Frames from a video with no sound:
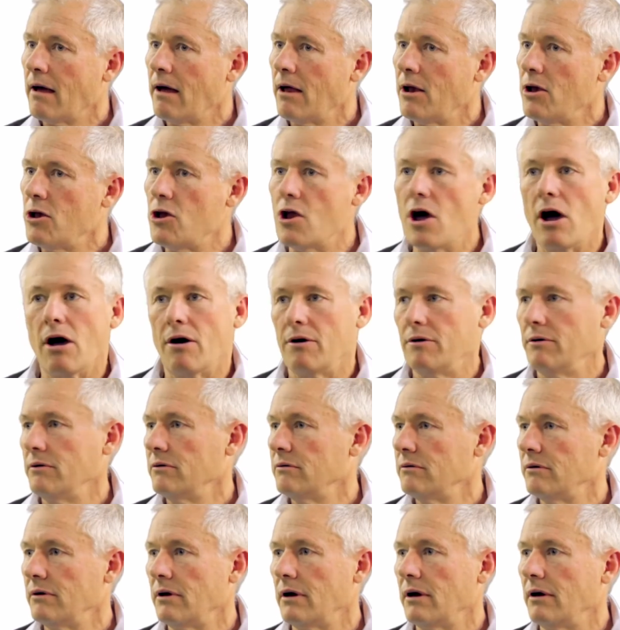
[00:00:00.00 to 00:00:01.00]
No.
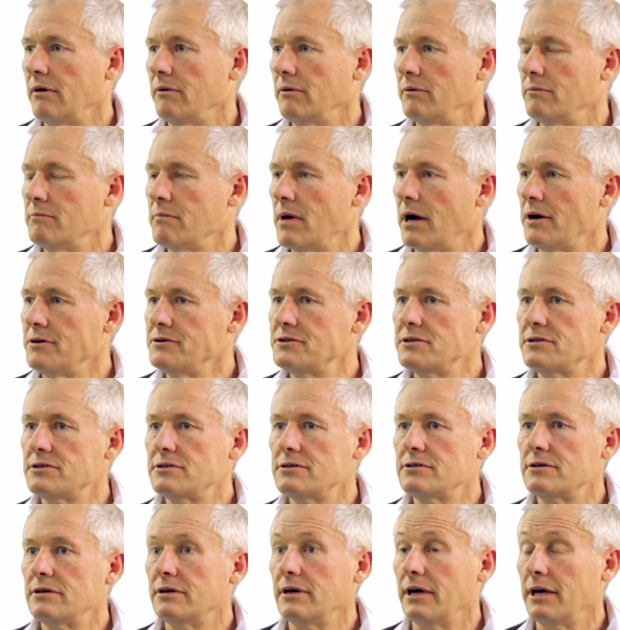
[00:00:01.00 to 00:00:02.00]

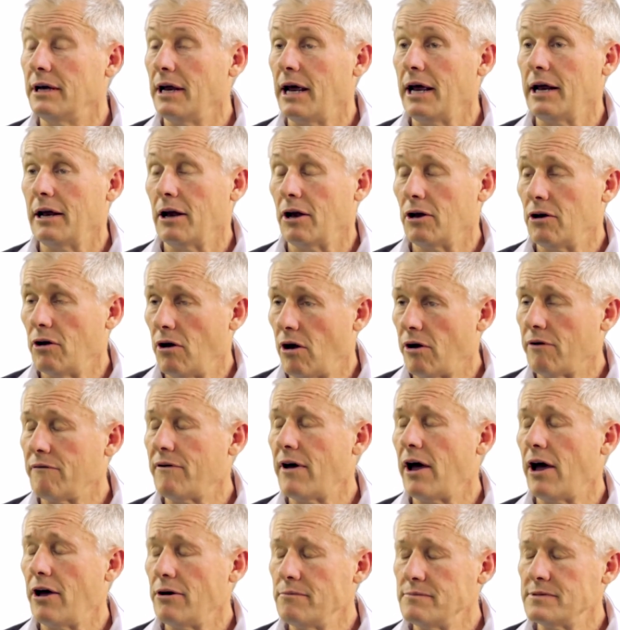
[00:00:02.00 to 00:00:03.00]
In a lot of
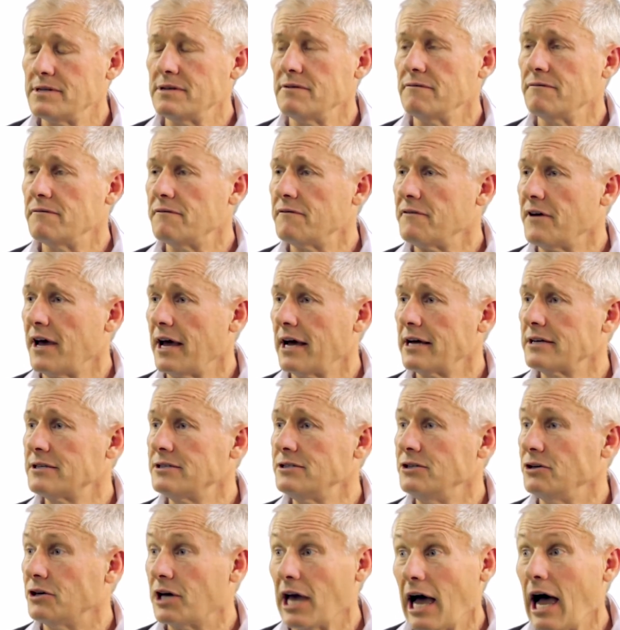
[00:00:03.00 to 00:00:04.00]
homes, in fact,
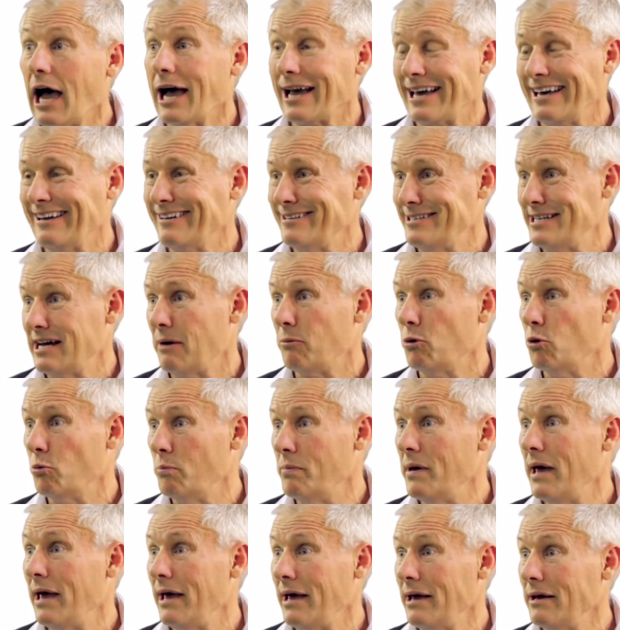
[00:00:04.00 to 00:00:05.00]
you can't get a double
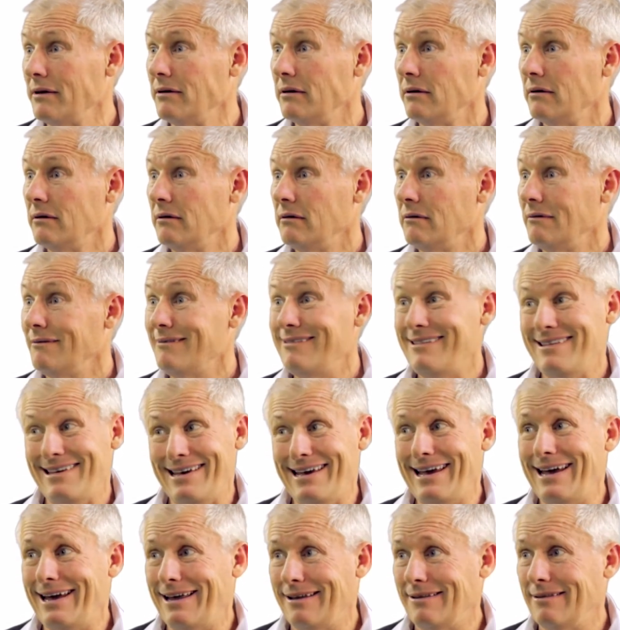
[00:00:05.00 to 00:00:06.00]
bed
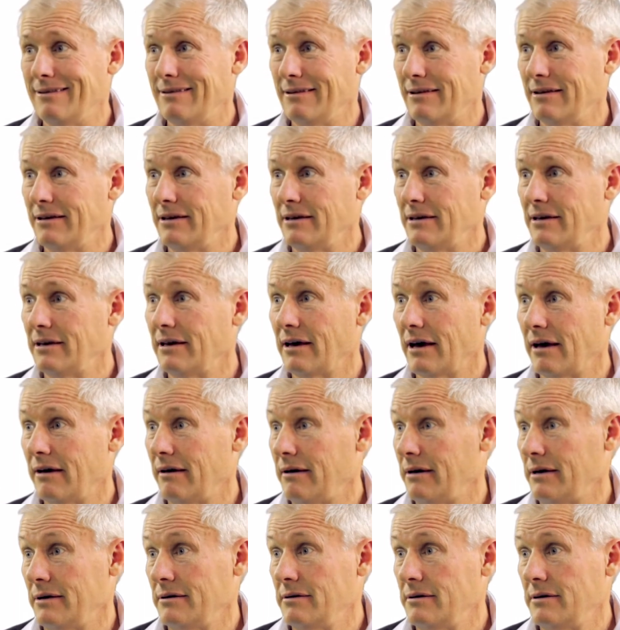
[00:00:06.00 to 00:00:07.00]
in the
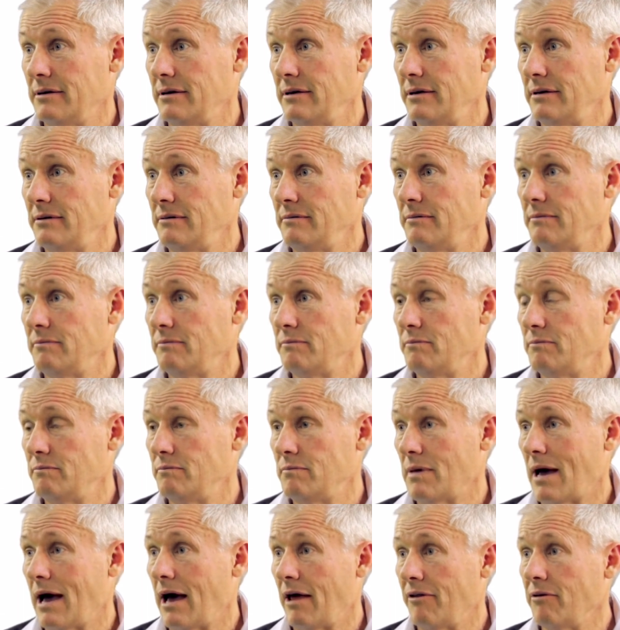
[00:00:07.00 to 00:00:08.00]

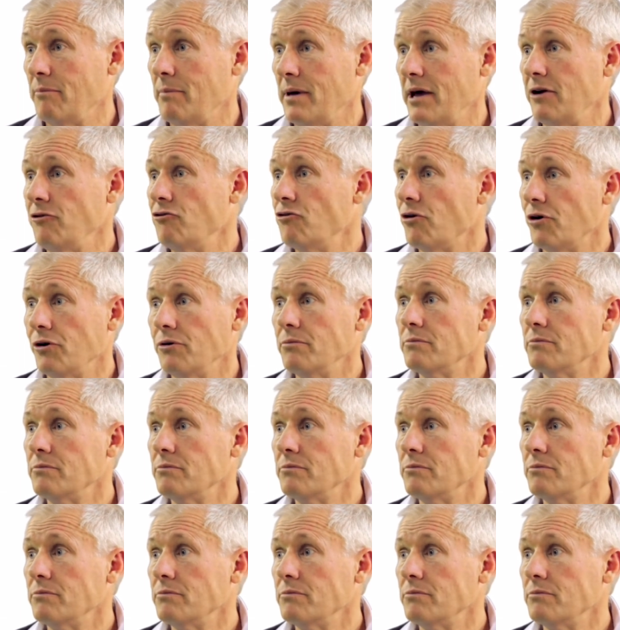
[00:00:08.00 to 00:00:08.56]
other bedrooms.